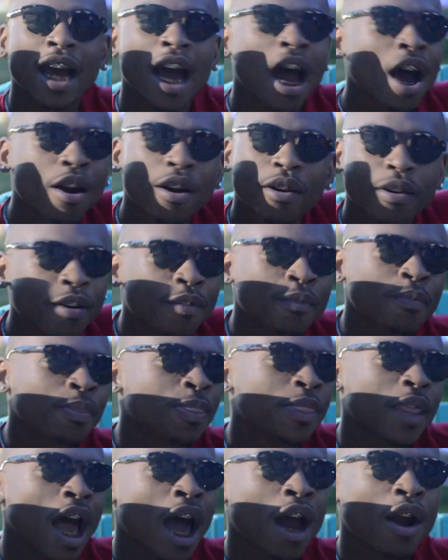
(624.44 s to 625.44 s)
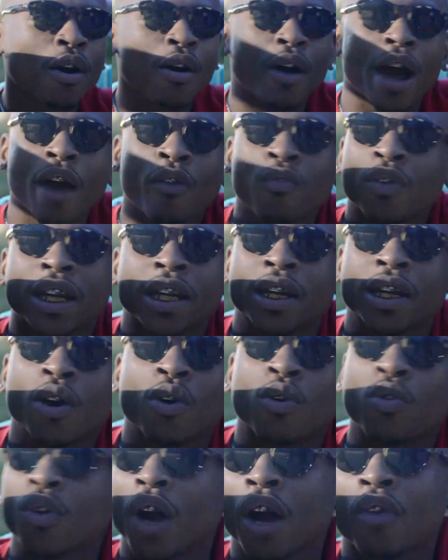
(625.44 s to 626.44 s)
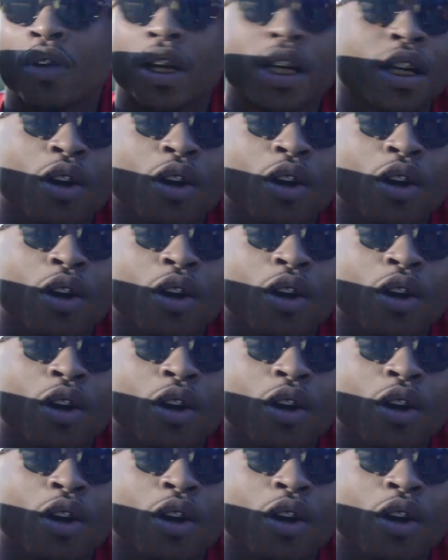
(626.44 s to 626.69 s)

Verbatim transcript: I don't, I don't, I really don't, I really